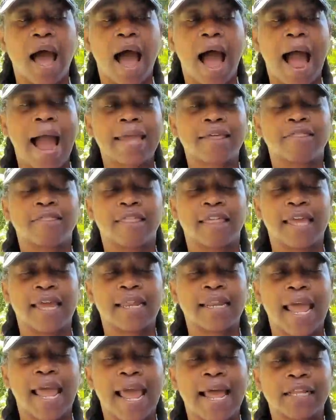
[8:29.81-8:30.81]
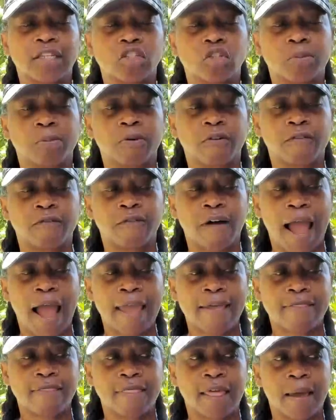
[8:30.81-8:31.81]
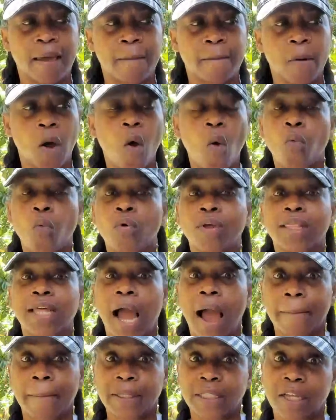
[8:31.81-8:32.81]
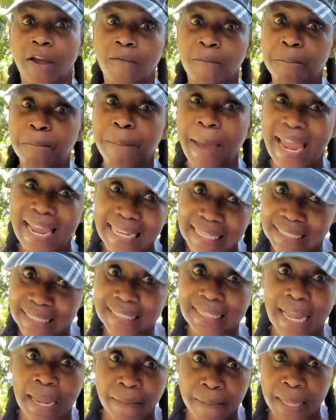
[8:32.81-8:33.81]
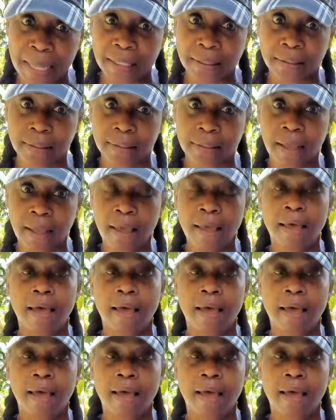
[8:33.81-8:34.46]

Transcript: I then had to provide them with copies of bank statements,